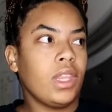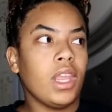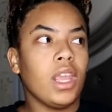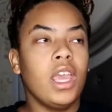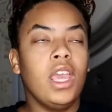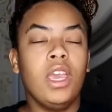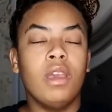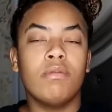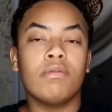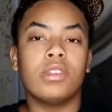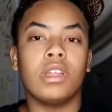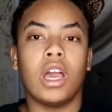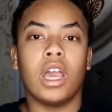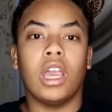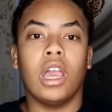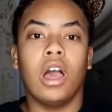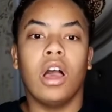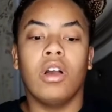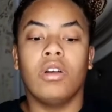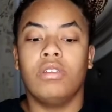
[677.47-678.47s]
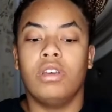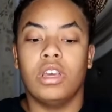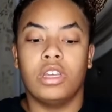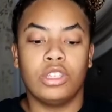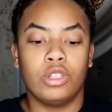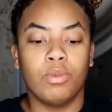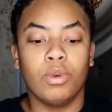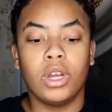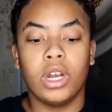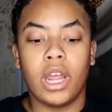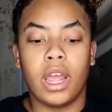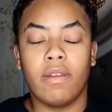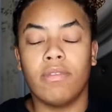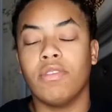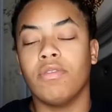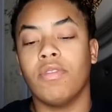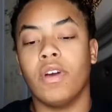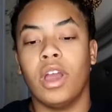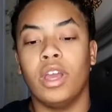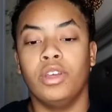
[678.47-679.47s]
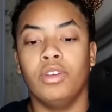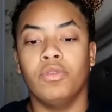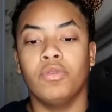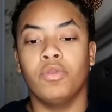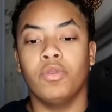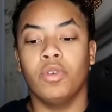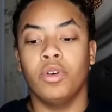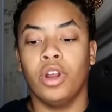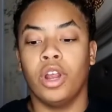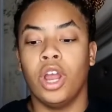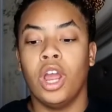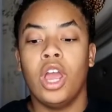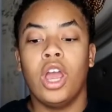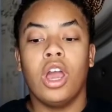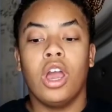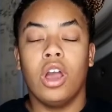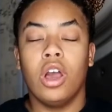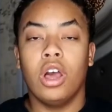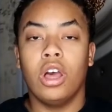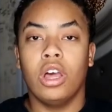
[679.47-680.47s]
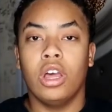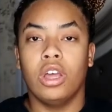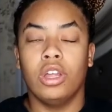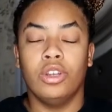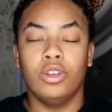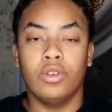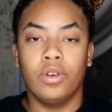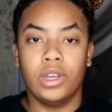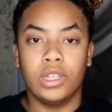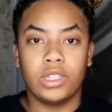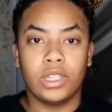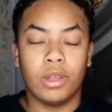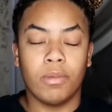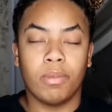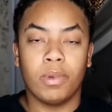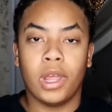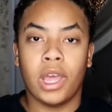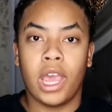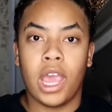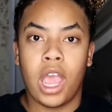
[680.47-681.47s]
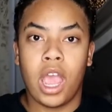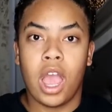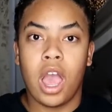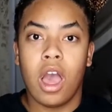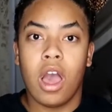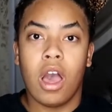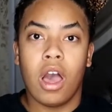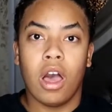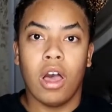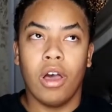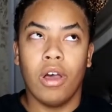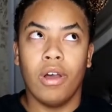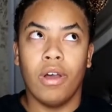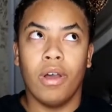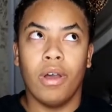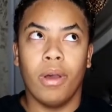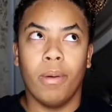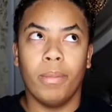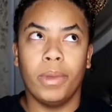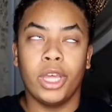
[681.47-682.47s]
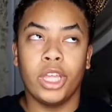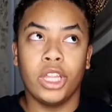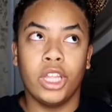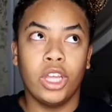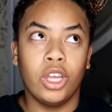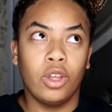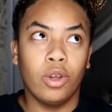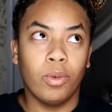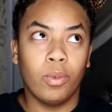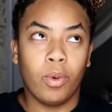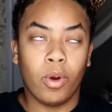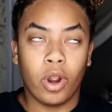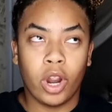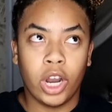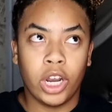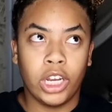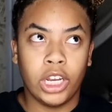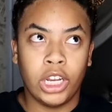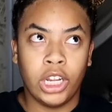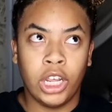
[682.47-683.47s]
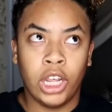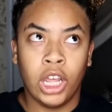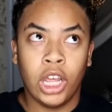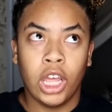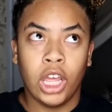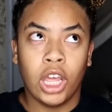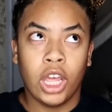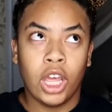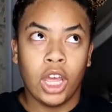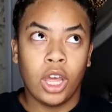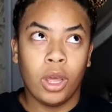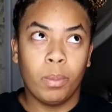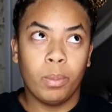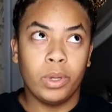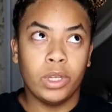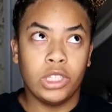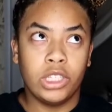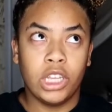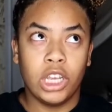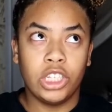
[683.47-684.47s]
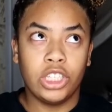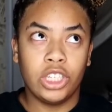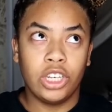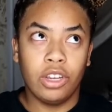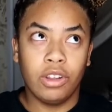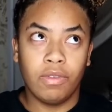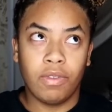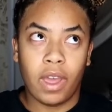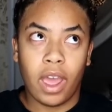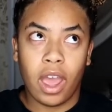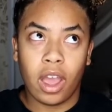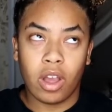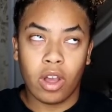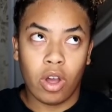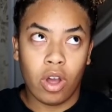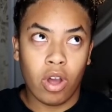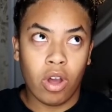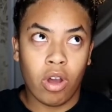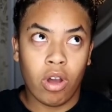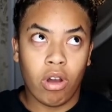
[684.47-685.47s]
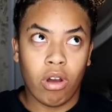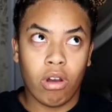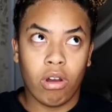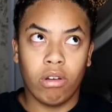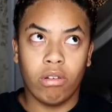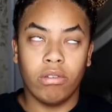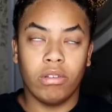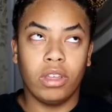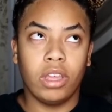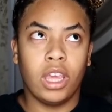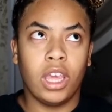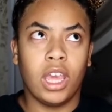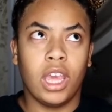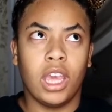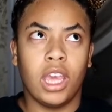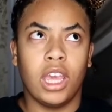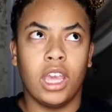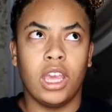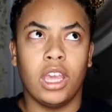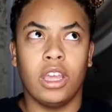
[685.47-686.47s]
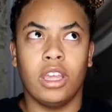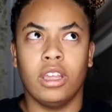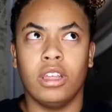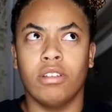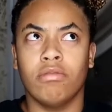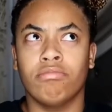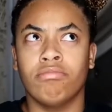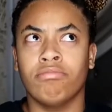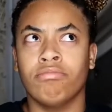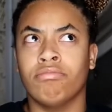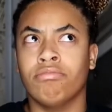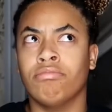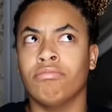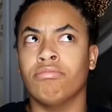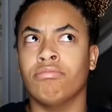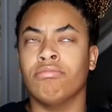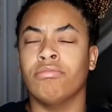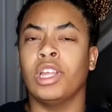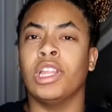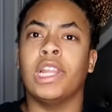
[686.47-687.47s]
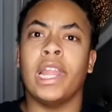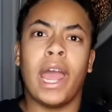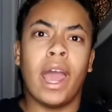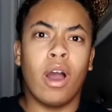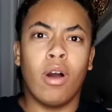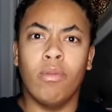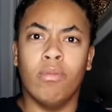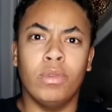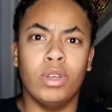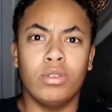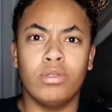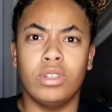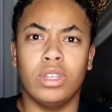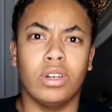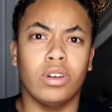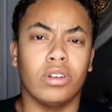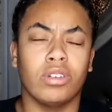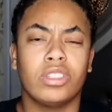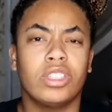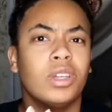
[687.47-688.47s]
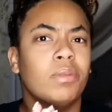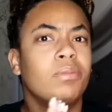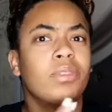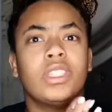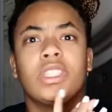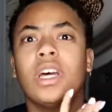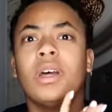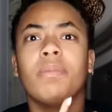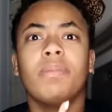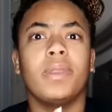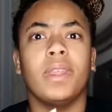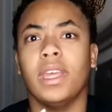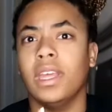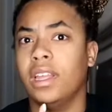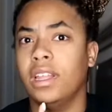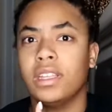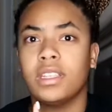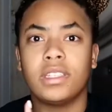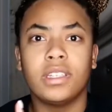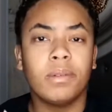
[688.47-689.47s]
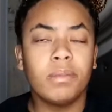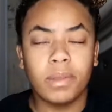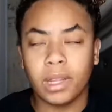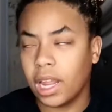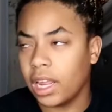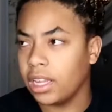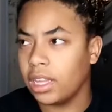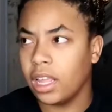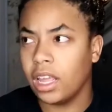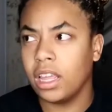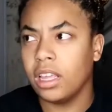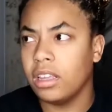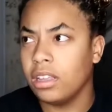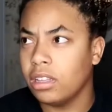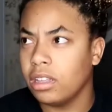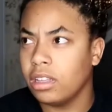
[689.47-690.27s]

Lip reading: he was like, oh yeah, so we're gonna have to fine you for a noise complaint, illegal party, possession of alcohol, and loud music, or something like that.